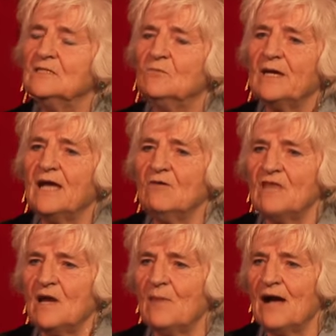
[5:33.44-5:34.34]
We go
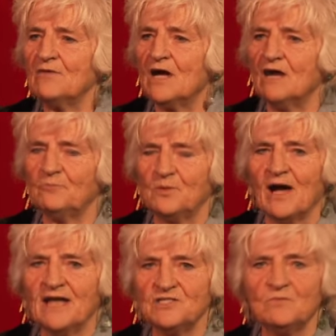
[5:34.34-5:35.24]
there about half
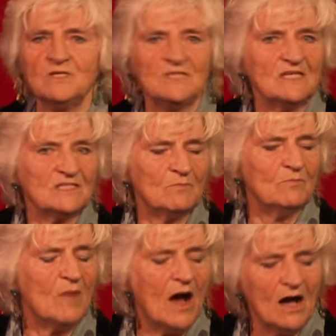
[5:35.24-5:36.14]
price and we see some
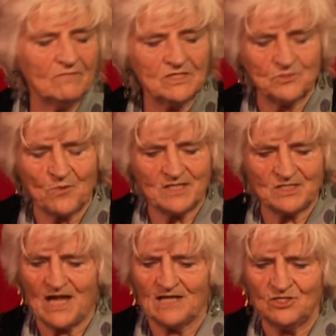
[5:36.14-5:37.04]
marvellous West
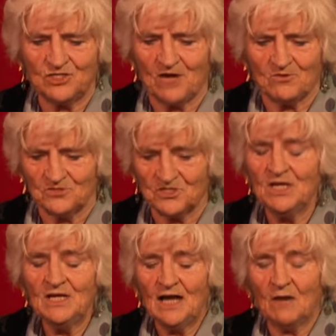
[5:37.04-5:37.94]
End shows.
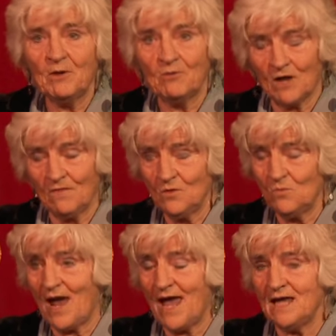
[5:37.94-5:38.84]
And we were on the
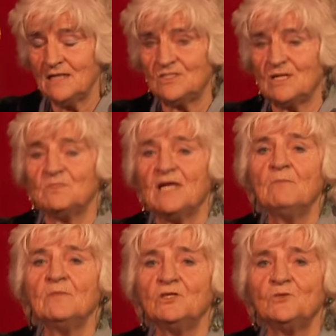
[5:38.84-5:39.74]
way
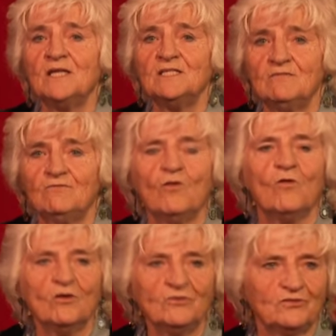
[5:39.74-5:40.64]
September the
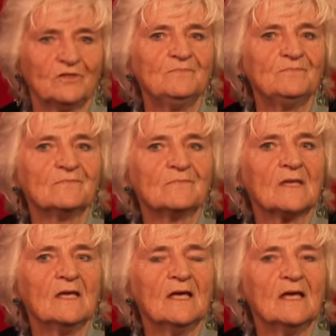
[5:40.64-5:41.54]
24th
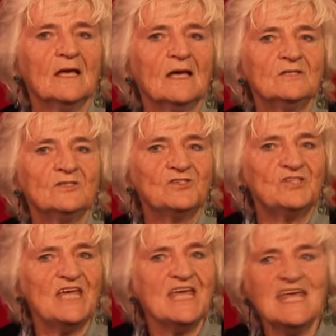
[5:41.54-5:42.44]
to
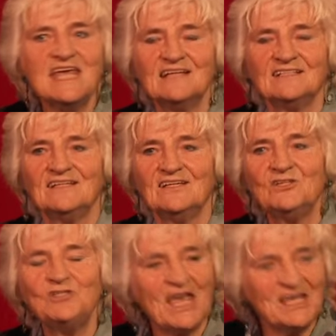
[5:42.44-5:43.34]
see
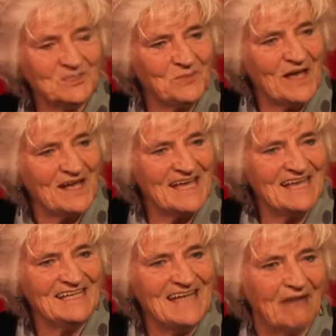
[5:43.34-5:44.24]
Shakespeare in
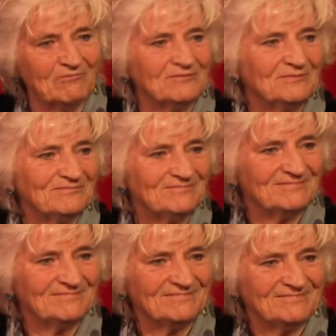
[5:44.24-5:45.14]
Love.
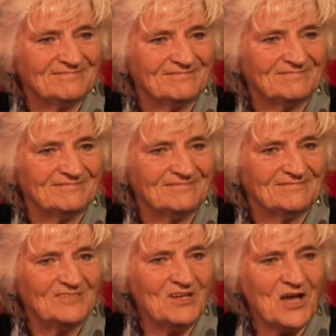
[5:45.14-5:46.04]

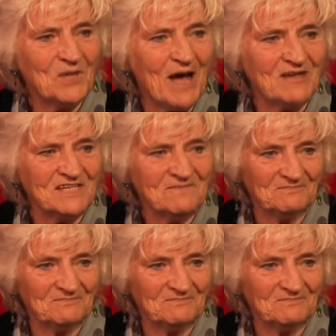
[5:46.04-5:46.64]
You heard about it?